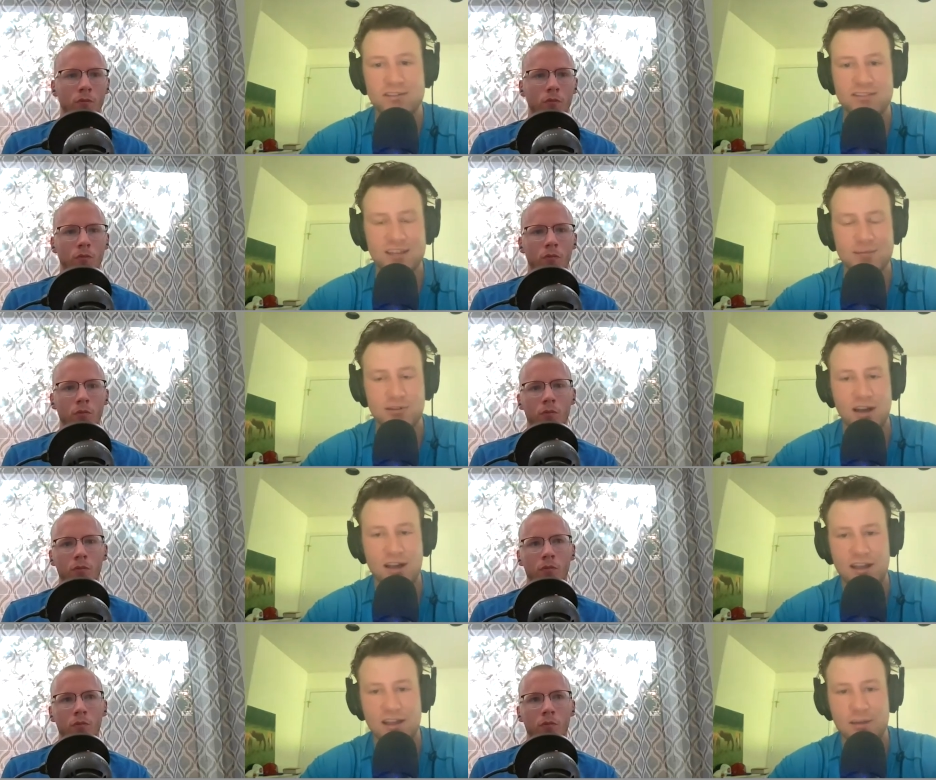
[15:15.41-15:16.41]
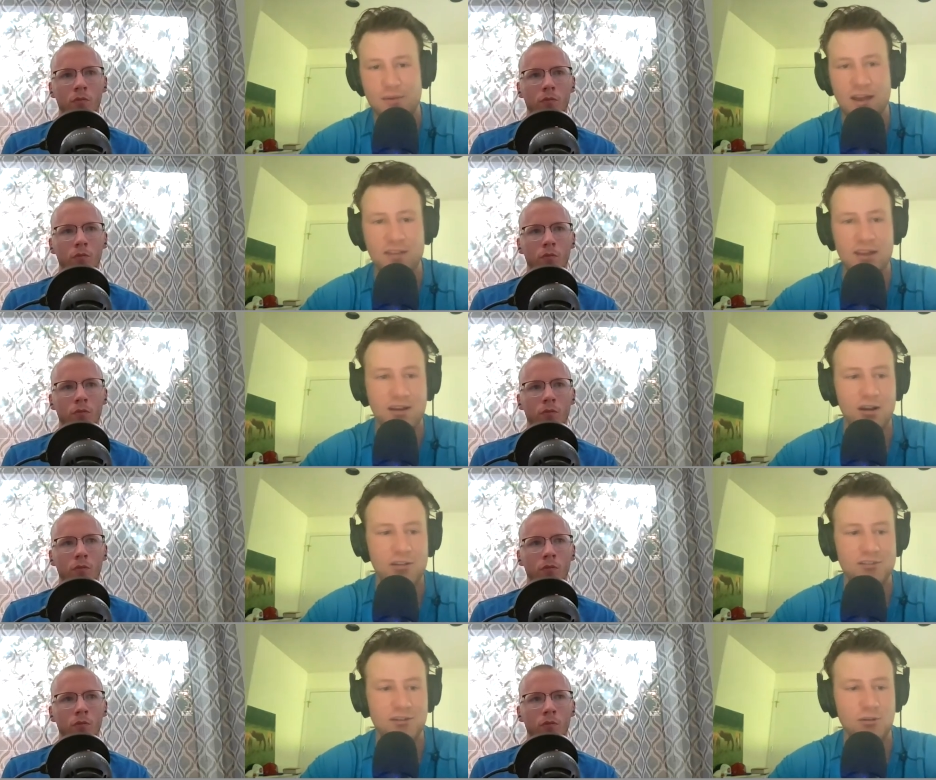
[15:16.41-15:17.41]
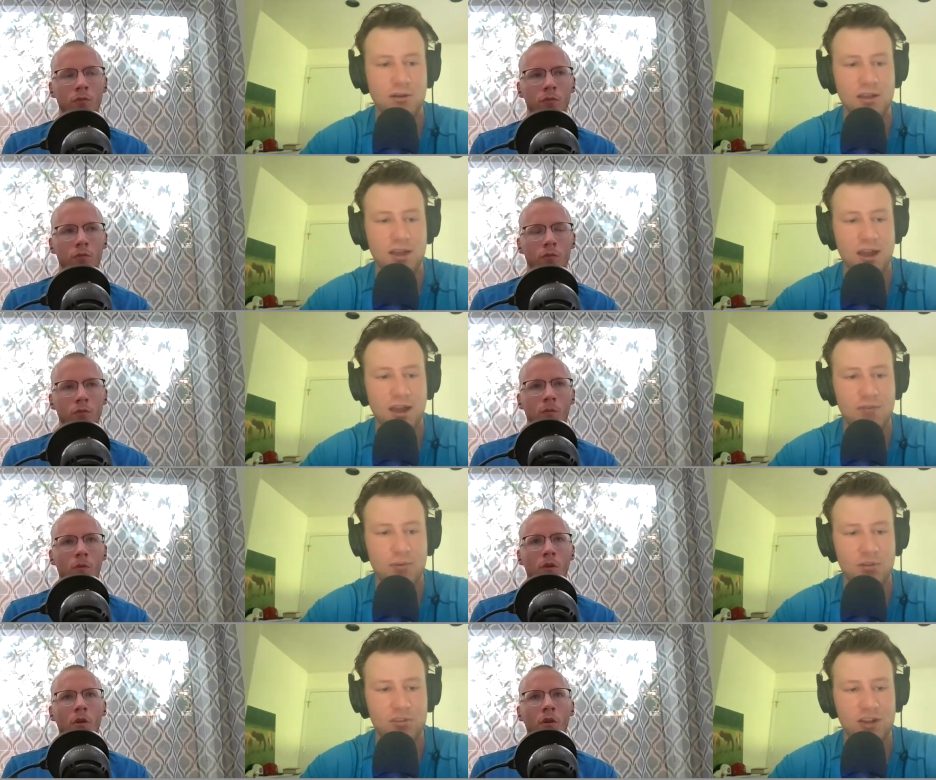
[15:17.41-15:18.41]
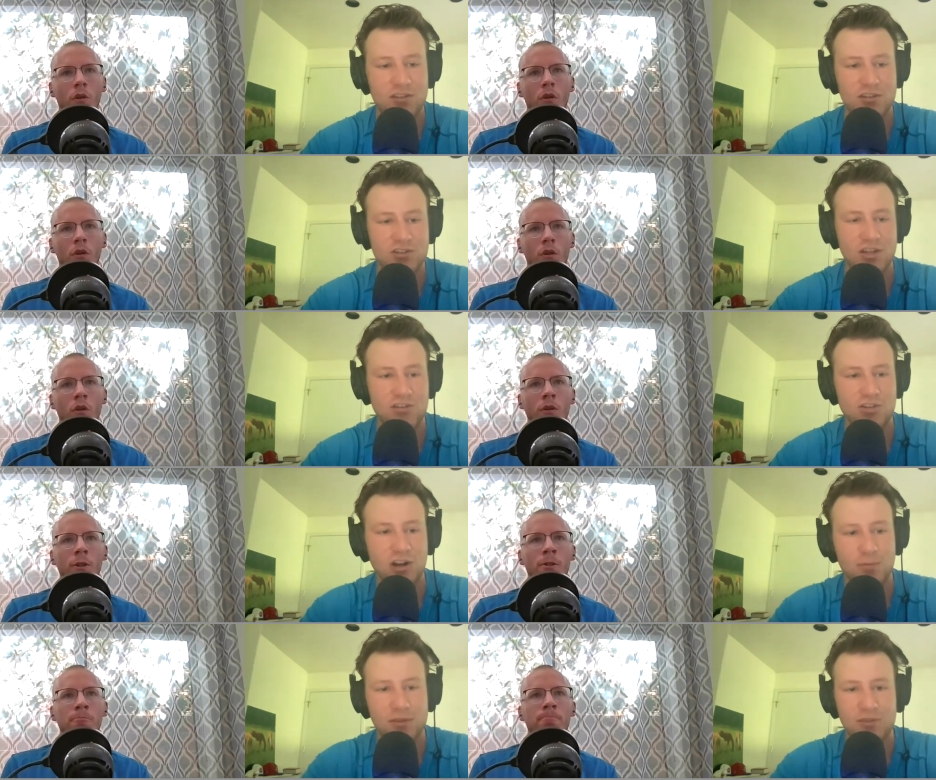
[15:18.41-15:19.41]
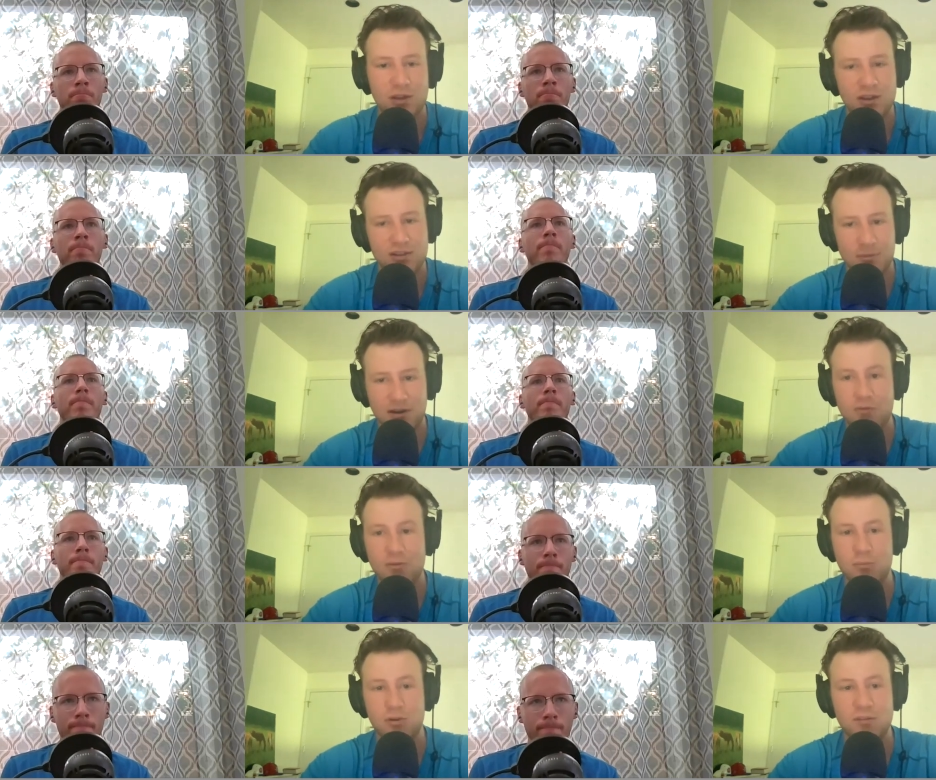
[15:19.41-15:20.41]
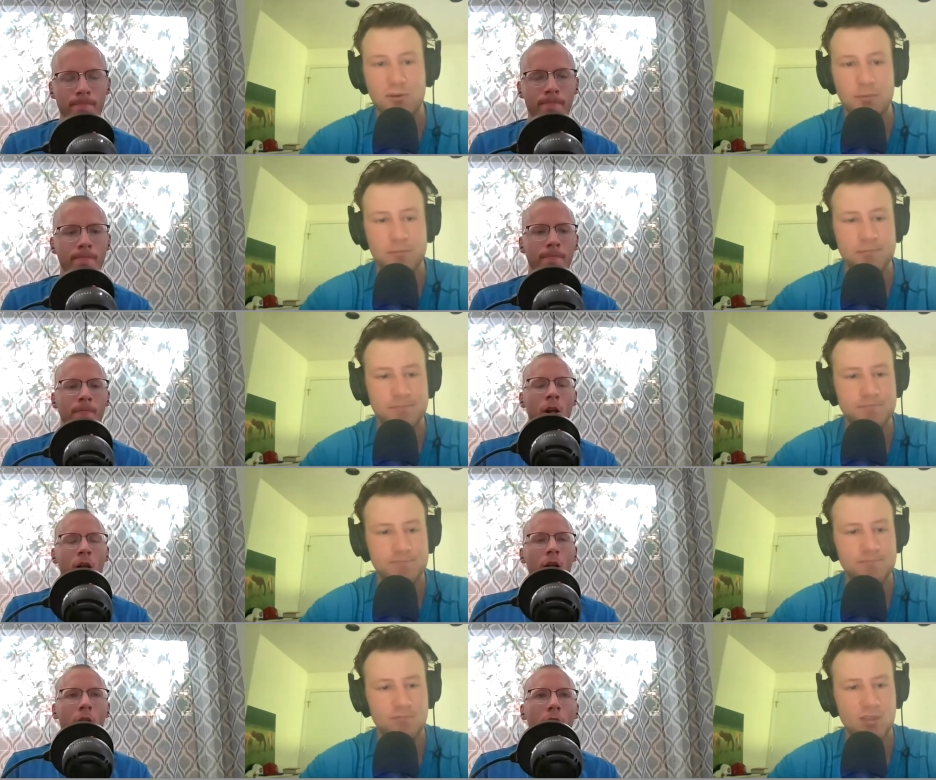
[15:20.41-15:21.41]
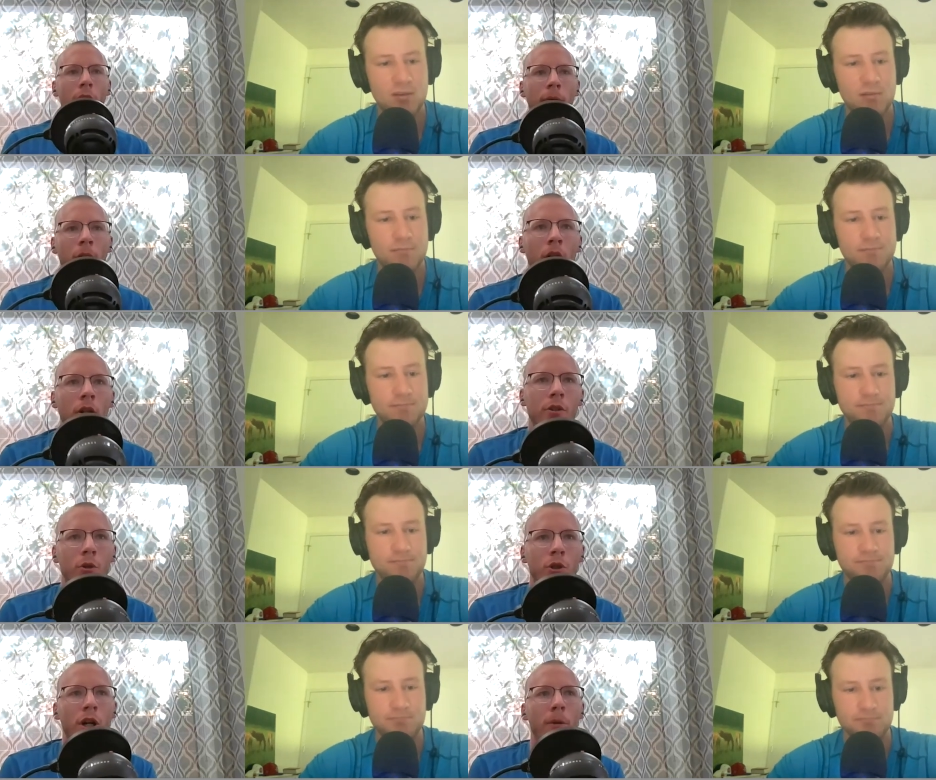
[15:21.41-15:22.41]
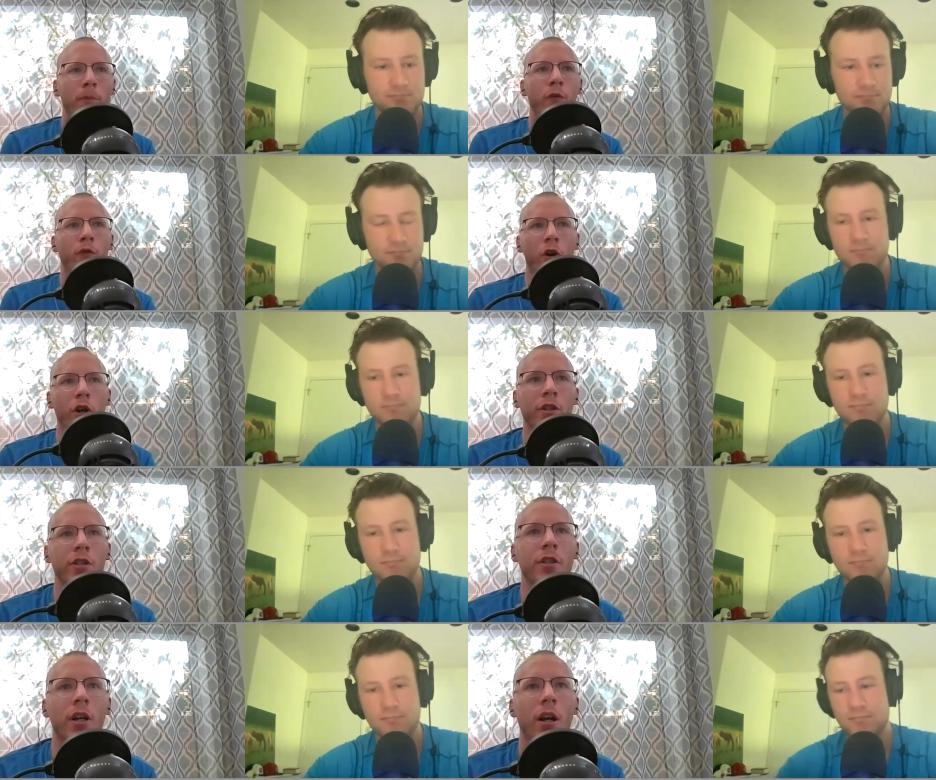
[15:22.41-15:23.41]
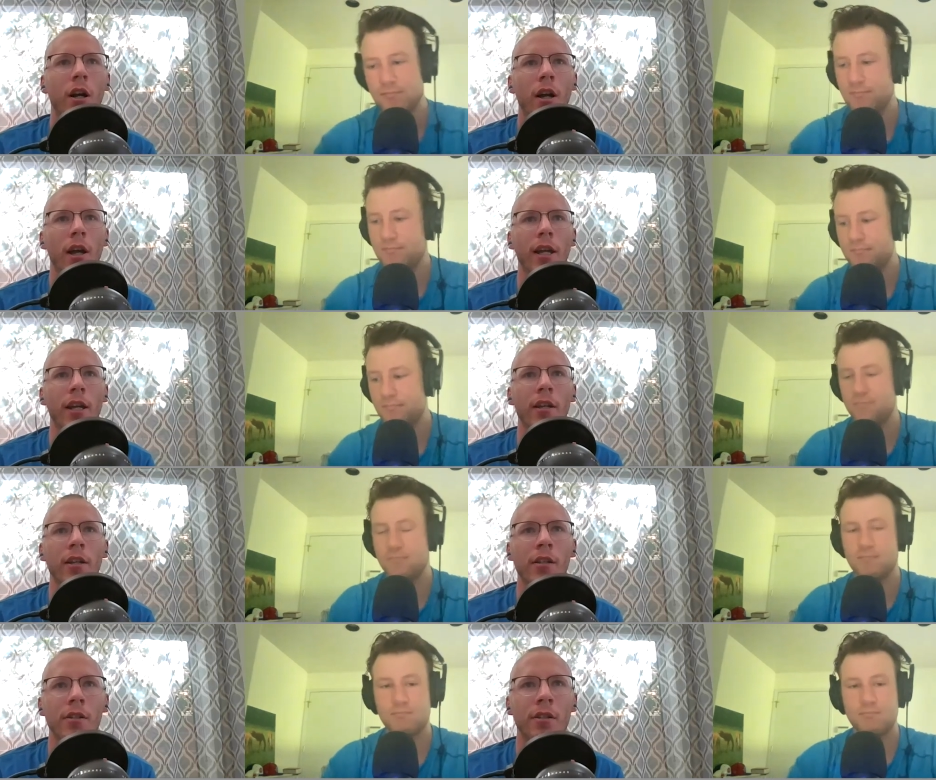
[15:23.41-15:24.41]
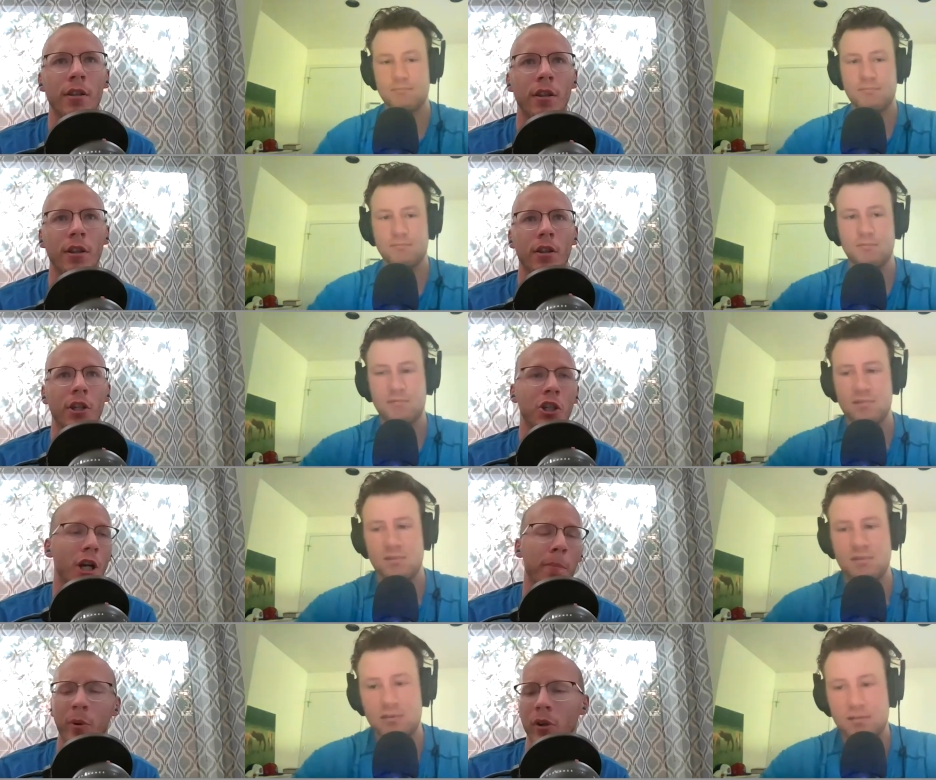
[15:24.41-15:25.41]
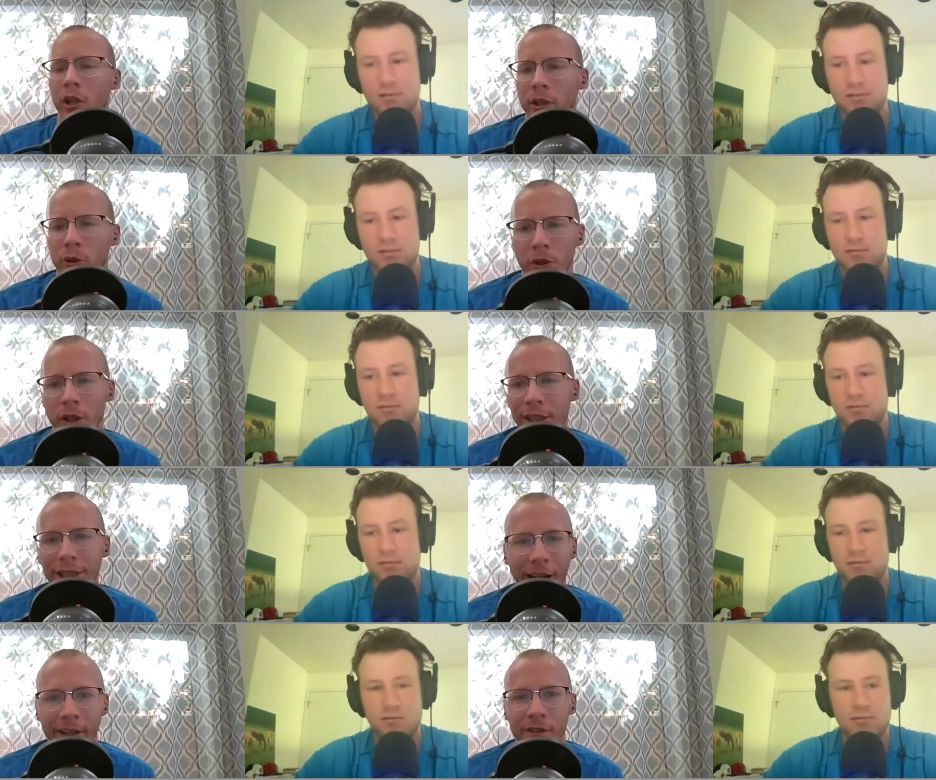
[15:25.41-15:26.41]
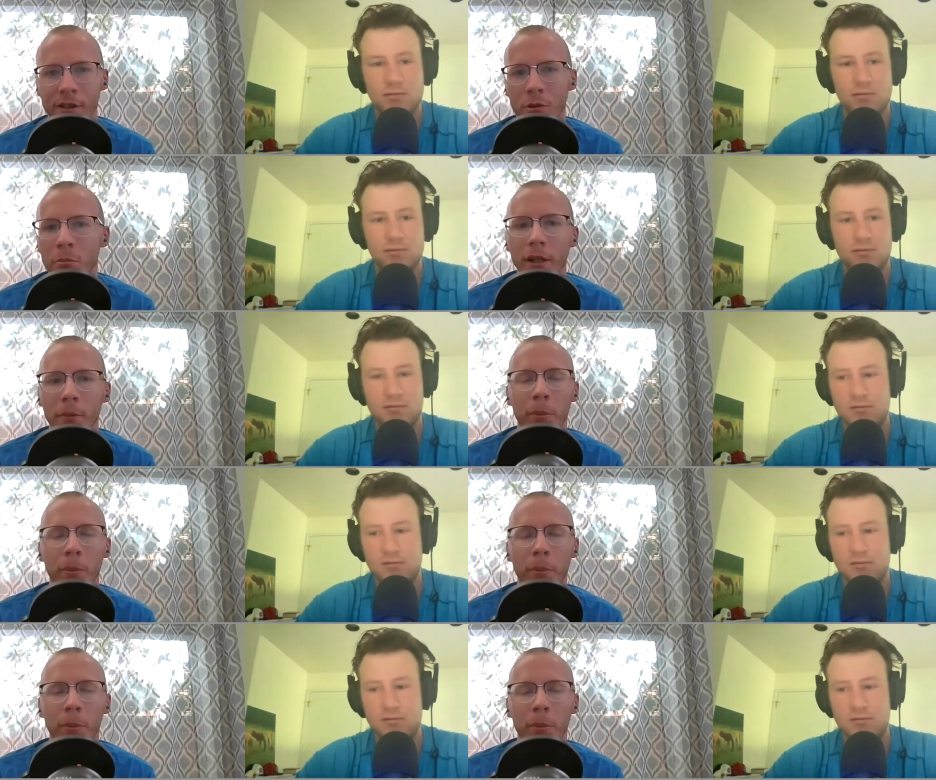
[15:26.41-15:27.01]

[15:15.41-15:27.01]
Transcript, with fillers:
Speaker 1: assessment on him? And then also, uh, if you will, touch on Shaedon Sharpe, even though his appearance was brief.
Speaker 2: Okay. So Sharpe first is the jumper looks really nice to me in